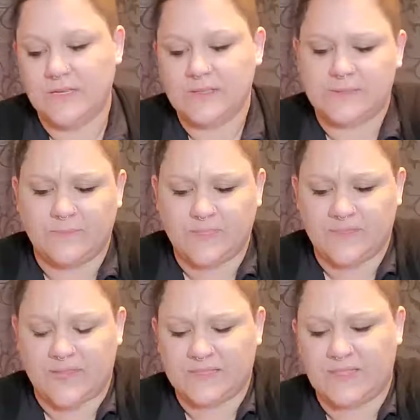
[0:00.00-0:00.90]
something
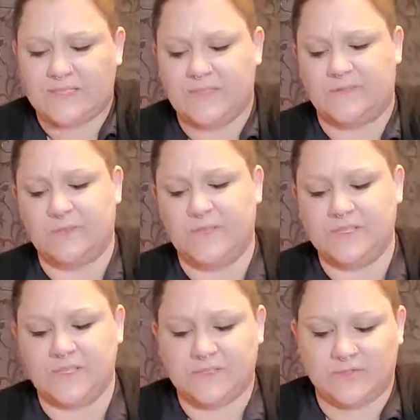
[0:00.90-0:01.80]
that's easy for me to
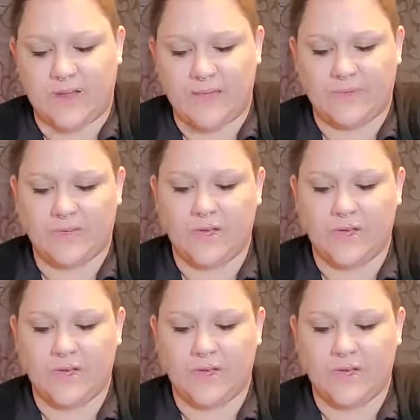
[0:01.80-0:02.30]
just grab and